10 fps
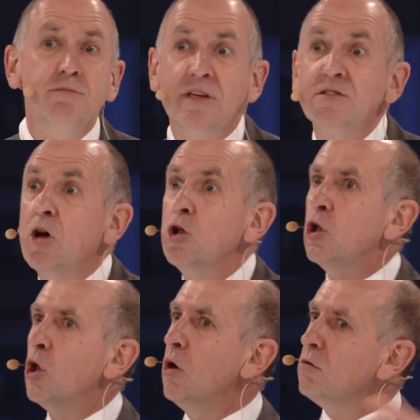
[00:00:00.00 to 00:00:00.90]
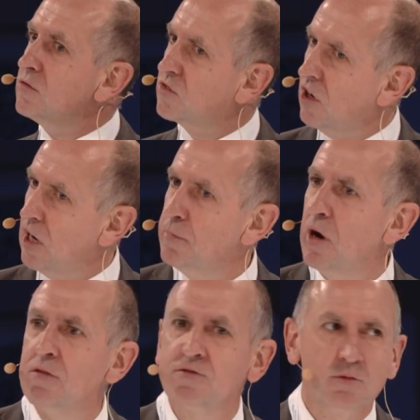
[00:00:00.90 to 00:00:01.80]
it's a long time
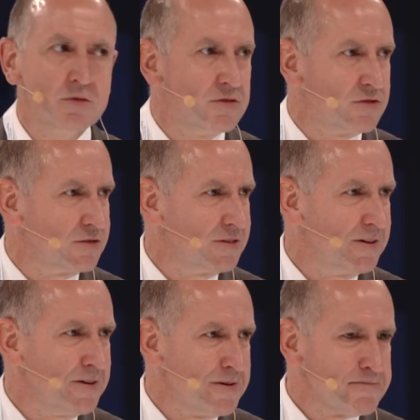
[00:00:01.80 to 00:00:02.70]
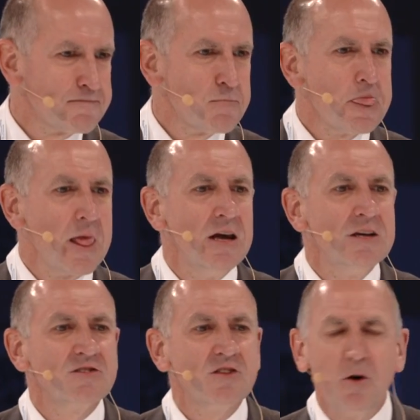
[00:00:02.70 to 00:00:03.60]
afterwards.
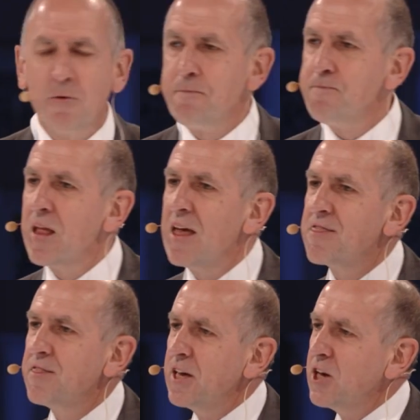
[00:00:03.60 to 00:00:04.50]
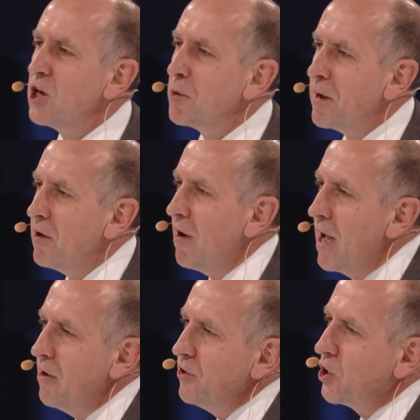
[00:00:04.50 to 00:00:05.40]
So, thinking about
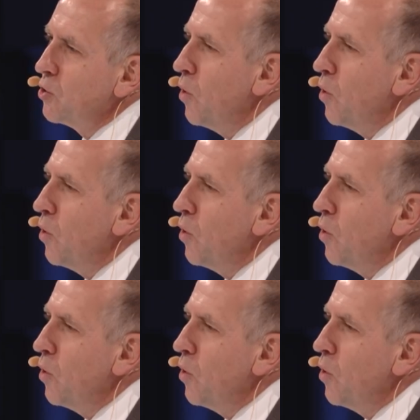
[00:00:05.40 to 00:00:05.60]
how you're going to